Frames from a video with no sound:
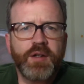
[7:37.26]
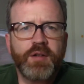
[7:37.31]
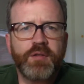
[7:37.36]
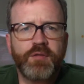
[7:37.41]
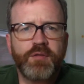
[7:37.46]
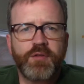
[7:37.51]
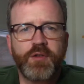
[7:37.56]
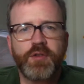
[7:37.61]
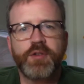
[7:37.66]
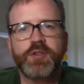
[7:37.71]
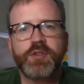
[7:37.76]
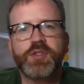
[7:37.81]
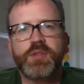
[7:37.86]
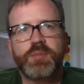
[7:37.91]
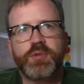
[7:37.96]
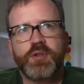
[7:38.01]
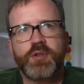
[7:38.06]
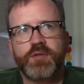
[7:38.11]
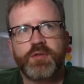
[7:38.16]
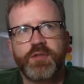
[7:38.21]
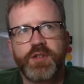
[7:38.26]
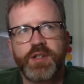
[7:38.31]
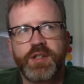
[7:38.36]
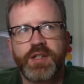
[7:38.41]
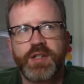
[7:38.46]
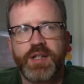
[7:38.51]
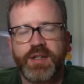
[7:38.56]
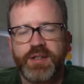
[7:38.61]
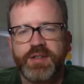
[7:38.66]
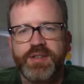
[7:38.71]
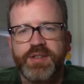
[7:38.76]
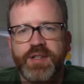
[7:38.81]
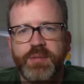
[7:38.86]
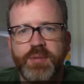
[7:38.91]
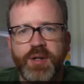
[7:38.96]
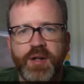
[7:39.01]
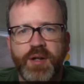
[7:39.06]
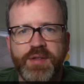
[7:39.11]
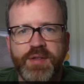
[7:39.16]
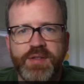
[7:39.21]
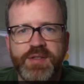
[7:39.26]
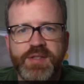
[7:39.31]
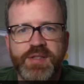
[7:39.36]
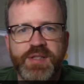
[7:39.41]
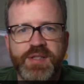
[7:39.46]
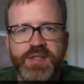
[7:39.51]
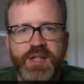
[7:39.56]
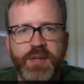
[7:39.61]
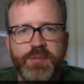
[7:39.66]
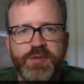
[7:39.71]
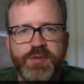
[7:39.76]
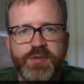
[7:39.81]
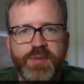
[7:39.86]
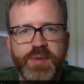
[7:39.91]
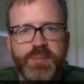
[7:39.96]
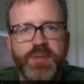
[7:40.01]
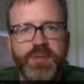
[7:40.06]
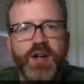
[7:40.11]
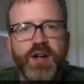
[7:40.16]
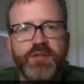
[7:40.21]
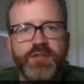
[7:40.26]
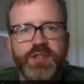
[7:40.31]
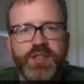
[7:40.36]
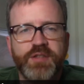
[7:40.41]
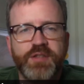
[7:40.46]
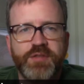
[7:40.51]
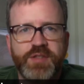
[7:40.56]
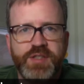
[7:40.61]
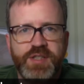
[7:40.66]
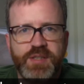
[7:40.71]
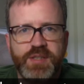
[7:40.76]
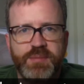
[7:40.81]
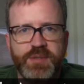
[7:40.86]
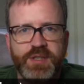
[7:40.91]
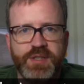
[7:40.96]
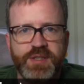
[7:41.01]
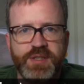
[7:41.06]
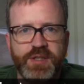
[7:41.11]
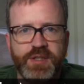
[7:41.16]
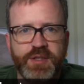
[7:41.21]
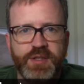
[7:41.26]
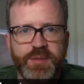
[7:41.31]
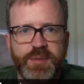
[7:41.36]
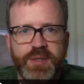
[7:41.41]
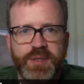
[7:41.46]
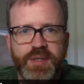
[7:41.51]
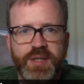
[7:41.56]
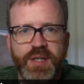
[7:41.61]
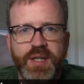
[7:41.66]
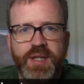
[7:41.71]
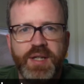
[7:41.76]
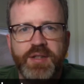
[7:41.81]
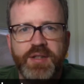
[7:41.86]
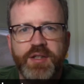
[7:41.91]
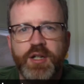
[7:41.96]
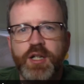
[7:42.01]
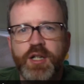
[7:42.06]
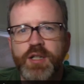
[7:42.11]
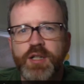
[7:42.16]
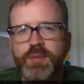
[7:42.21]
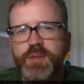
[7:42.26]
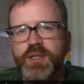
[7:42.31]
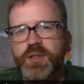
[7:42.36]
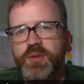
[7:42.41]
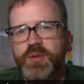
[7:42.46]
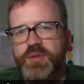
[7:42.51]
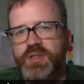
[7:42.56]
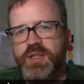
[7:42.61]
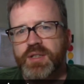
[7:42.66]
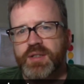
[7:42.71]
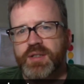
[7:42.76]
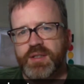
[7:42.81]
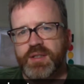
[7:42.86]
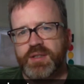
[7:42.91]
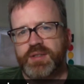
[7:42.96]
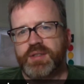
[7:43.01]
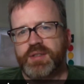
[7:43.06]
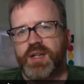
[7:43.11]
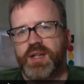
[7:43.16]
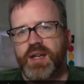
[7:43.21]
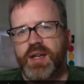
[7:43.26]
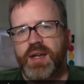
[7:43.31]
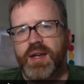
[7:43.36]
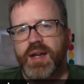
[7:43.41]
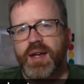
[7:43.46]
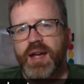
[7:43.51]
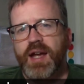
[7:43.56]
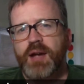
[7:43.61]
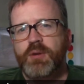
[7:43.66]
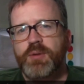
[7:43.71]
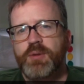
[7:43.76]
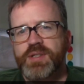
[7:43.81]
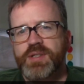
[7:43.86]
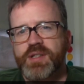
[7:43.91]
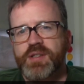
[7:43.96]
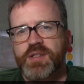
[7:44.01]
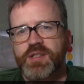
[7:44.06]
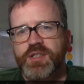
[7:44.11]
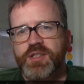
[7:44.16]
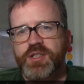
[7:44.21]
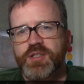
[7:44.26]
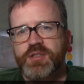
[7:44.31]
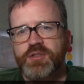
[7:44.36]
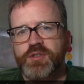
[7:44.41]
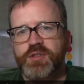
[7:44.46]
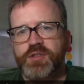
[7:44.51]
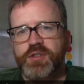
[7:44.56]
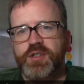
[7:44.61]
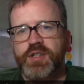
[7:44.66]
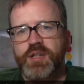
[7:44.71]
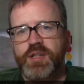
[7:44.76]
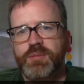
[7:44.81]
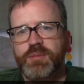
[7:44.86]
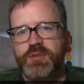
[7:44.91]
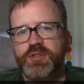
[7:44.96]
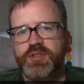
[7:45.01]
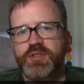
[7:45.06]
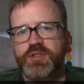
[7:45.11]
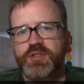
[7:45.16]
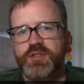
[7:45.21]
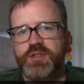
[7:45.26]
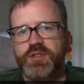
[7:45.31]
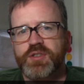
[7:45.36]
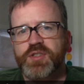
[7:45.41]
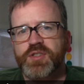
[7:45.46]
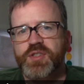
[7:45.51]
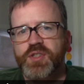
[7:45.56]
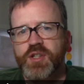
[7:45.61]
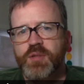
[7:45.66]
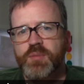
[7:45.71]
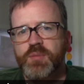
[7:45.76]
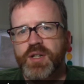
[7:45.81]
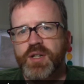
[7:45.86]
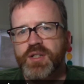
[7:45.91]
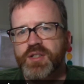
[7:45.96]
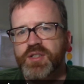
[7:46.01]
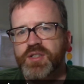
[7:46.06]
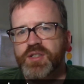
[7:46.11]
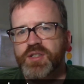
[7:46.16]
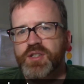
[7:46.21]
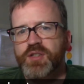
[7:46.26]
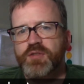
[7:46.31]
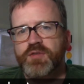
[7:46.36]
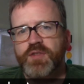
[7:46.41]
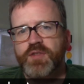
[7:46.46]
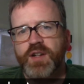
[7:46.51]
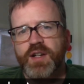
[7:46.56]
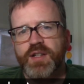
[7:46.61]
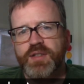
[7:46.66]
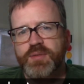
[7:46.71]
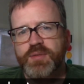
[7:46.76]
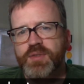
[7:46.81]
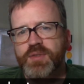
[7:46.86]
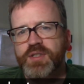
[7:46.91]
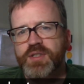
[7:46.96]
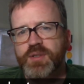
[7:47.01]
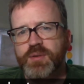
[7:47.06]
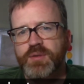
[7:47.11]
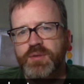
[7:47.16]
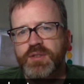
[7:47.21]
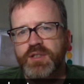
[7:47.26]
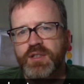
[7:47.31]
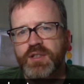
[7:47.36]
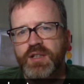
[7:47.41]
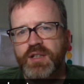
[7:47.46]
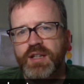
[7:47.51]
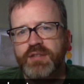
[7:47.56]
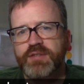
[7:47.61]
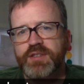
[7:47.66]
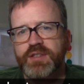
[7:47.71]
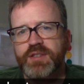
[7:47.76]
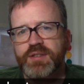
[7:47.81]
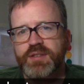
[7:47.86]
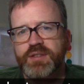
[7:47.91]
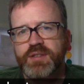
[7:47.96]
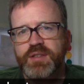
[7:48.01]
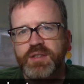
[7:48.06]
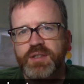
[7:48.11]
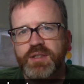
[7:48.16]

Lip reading: Further support for the innateness hypothesis comes from the poverty of the stimulus argument. Their argument goes like this. How is it that children are able to learn so much so fast with so little evidence?